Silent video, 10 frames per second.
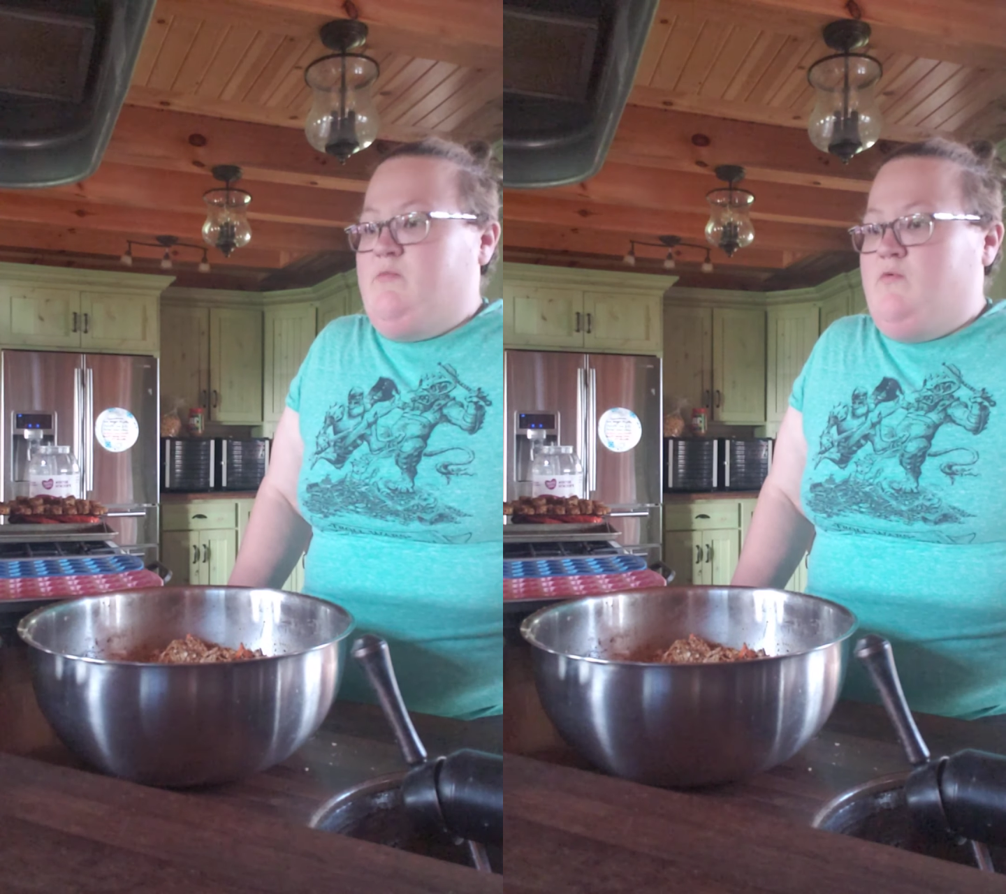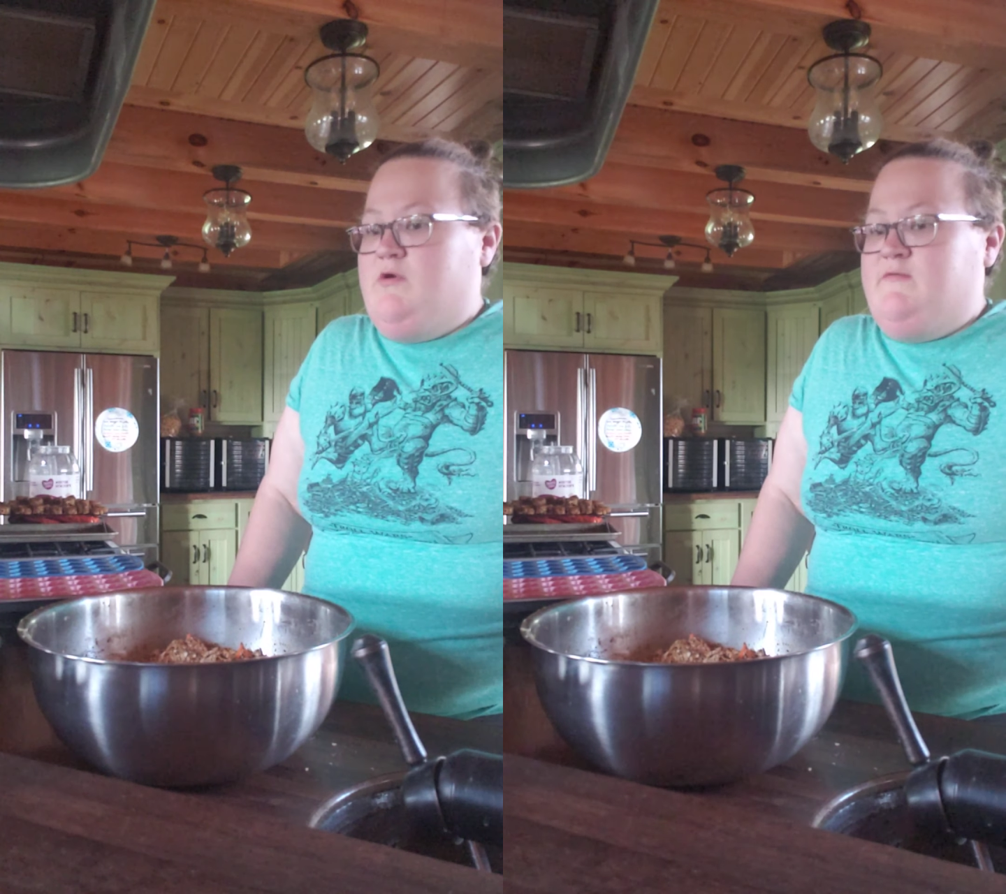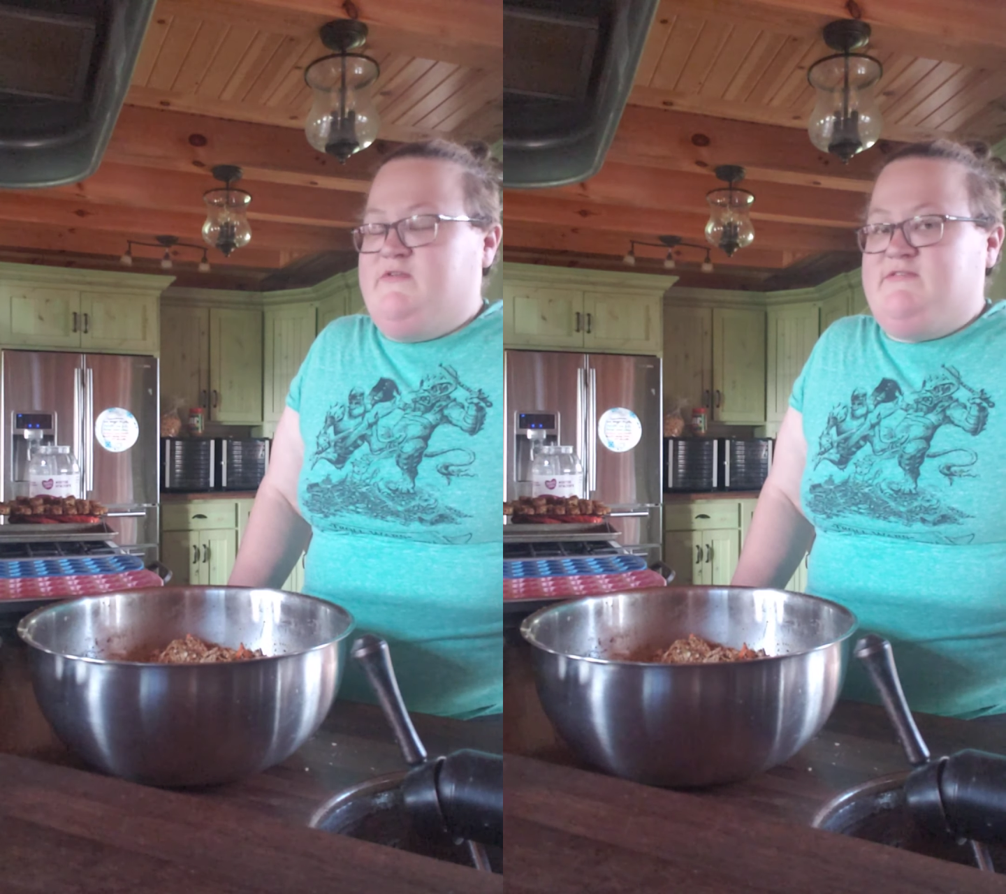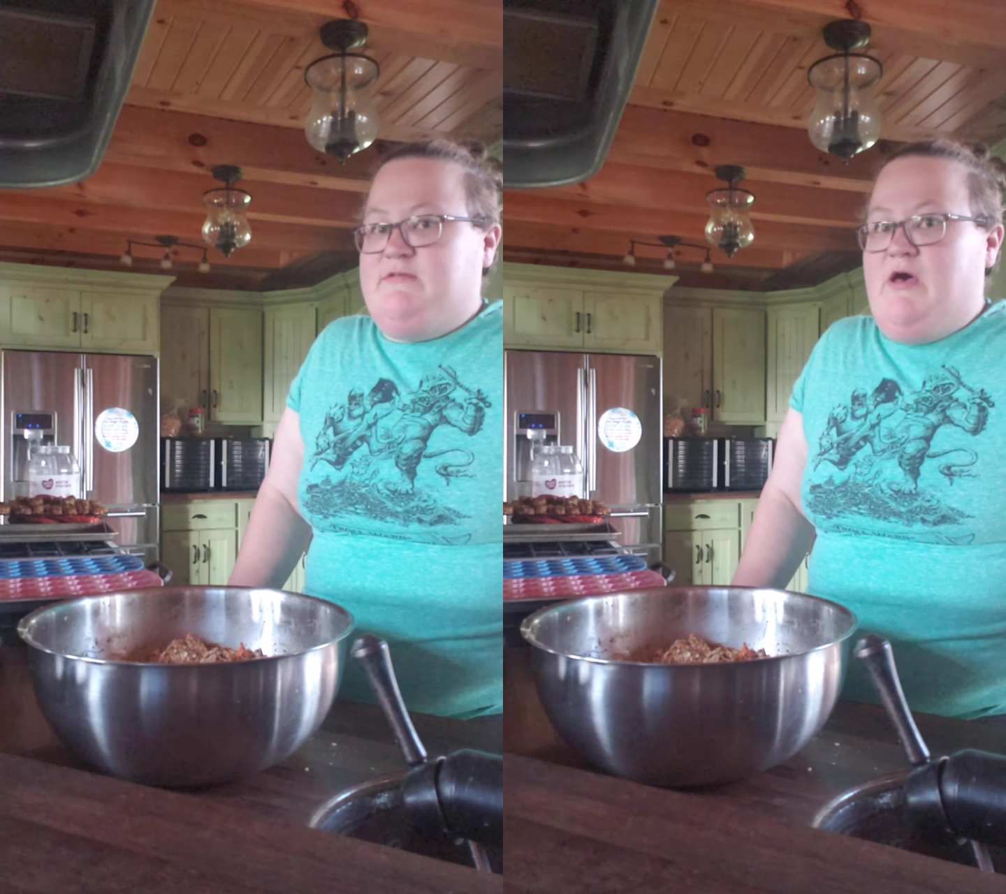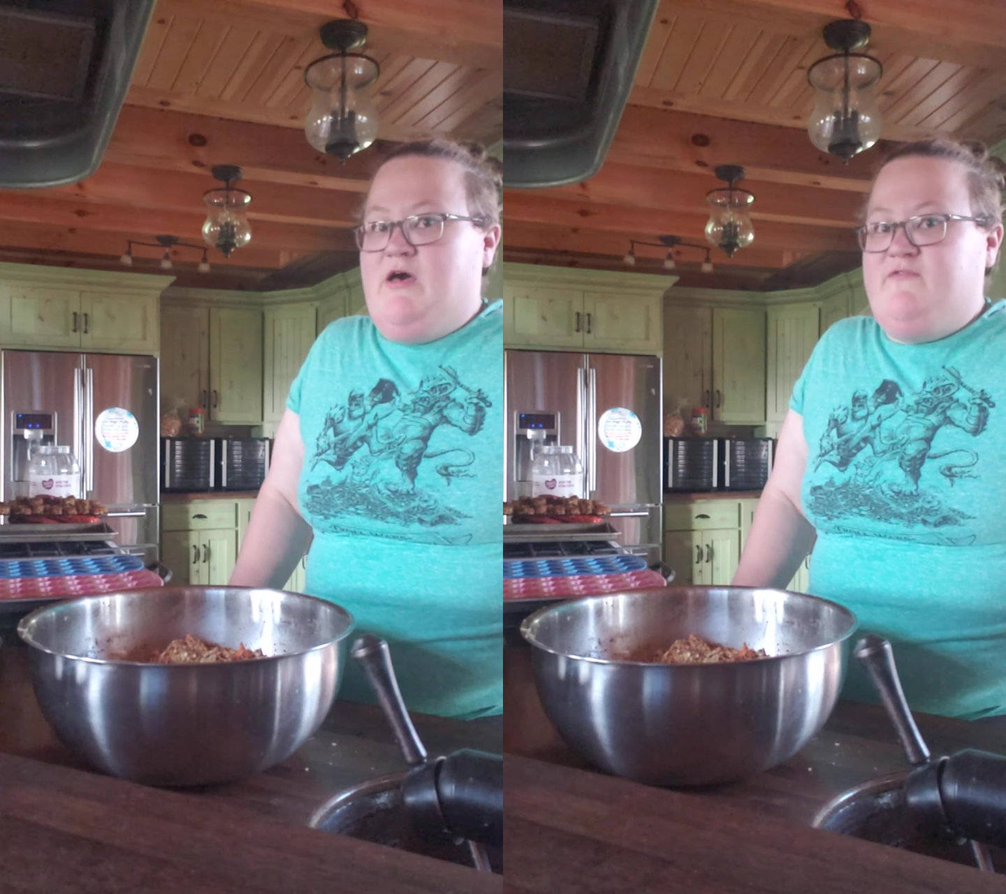more of a
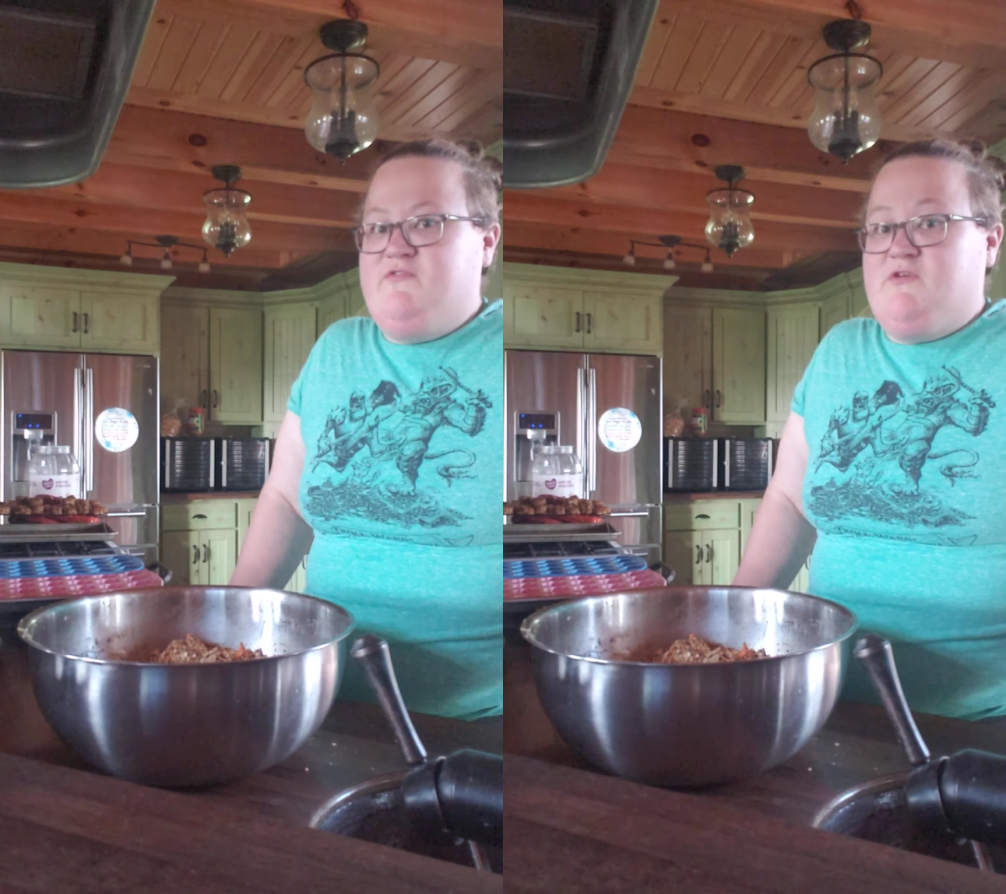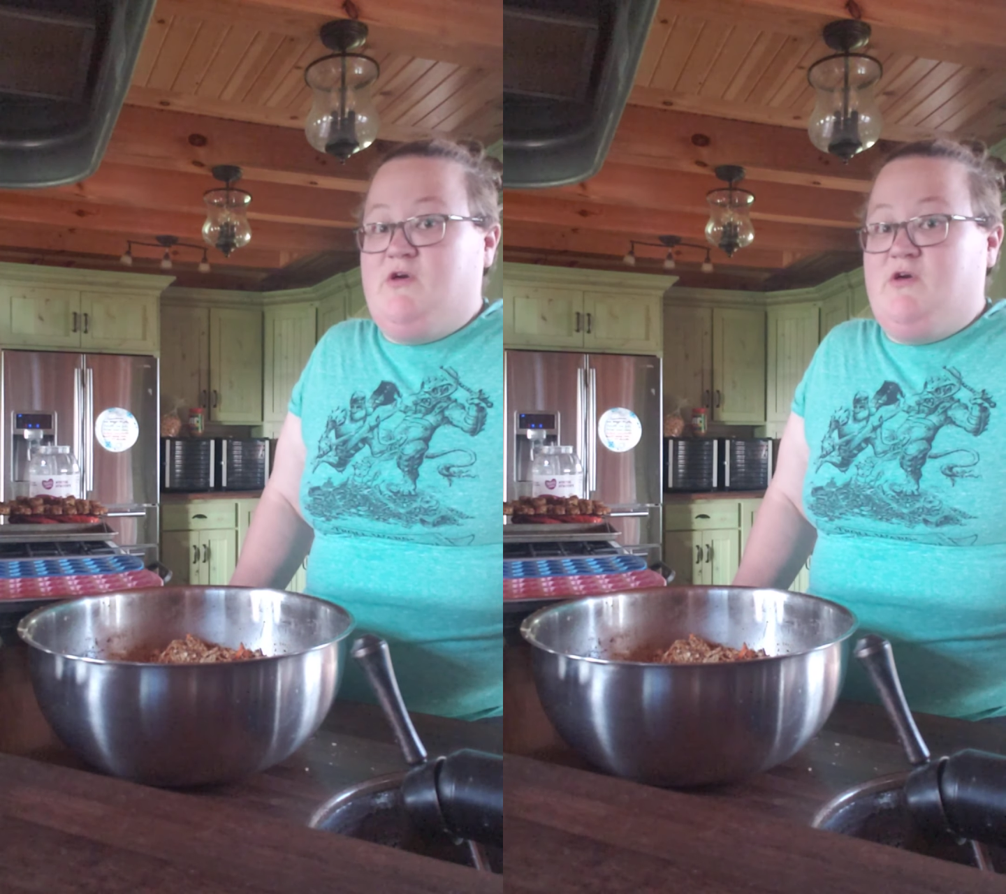soft